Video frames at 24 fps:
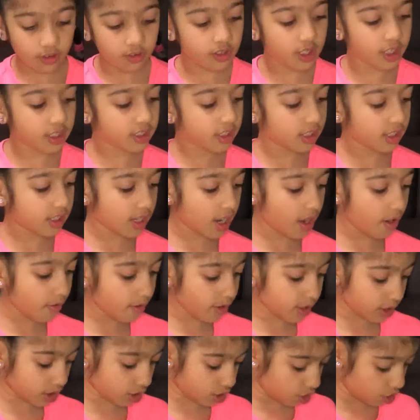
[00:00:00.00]
this is how
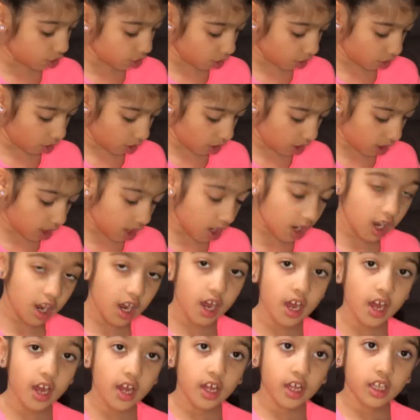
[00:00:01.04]
it's drawn.
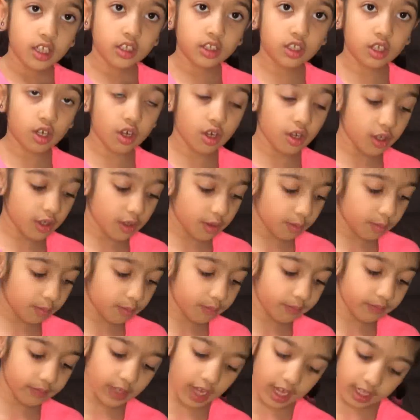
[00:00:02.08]
So
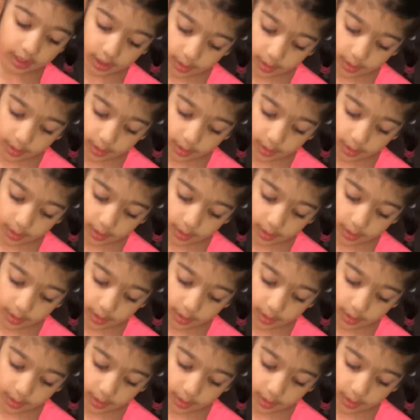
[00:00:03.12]
at